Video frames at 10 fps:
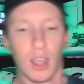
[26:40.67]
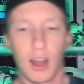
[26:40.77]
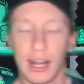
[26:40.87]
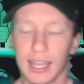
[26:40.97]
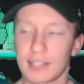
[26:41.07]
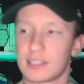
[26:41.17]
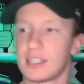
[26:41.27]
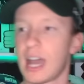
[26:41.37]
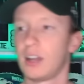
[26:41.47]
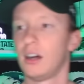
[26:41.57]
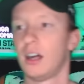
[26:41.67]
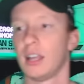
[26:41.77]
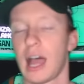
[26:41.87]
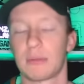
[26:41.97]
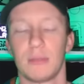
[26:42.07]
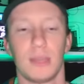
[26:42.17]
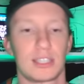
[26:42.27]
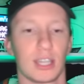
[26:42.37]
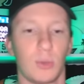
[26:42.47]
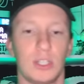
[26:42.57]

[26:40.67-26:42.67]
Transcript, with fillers: All right, I guess it's not all optimistic.